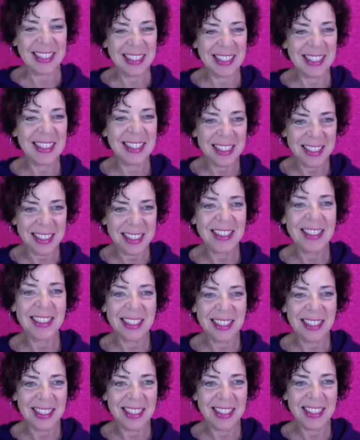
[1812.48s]
you know, and
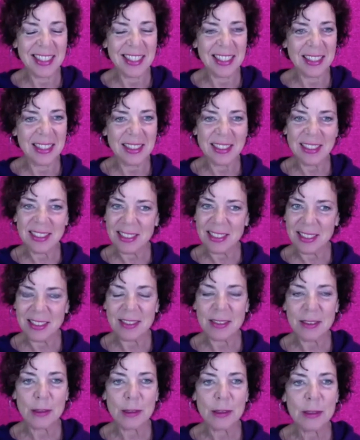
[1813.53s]
say, no,
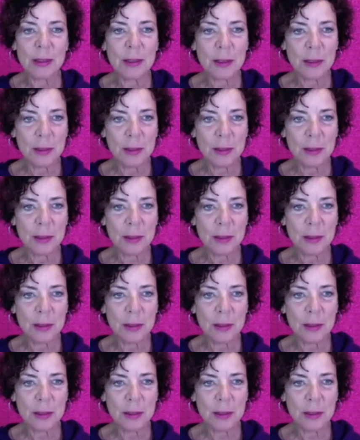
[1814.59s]
I